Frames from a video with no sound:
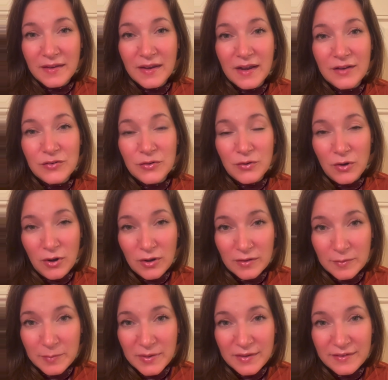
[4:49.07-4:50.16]
and you call a
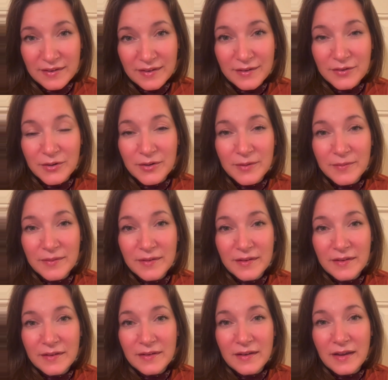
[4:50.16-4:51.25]
bee tender
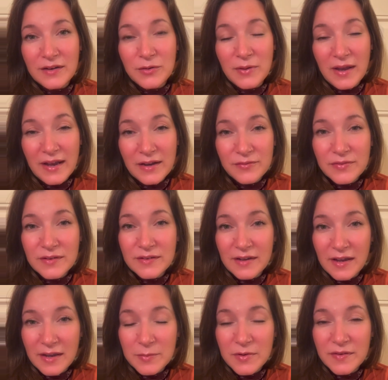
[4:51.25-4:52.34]
and you have the
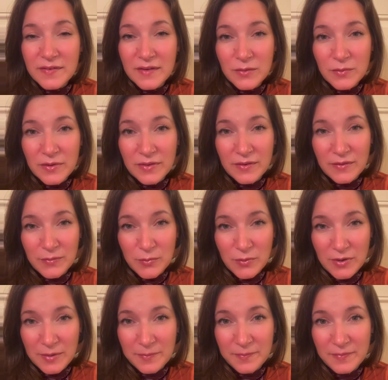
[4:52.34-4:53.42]
time to sit with the
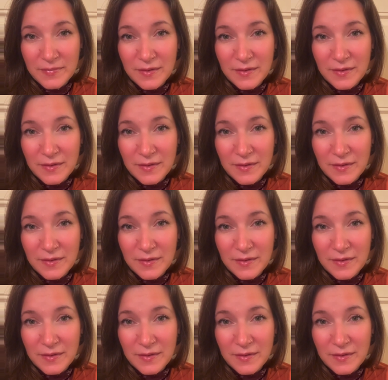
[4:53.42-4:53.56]
swarm,